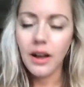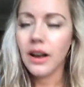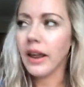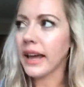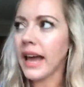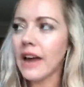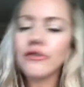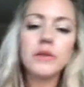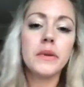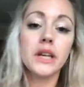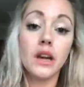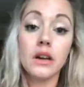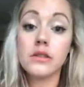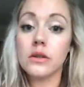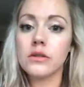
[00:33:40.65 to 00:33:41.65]
like everybody
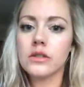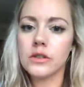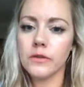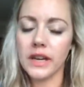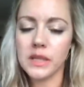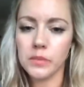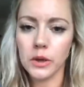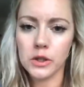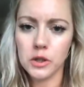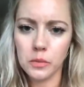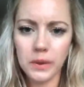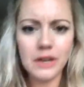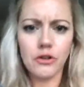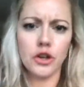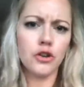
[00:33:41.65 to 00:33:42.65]
goes on to Facebook to
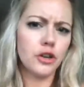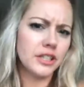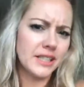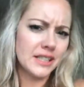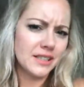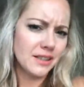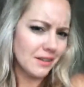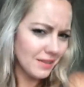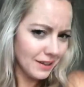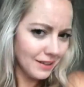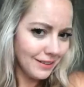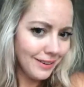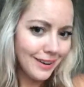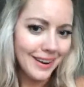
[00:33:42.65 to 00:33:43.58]
be recruited, don't they?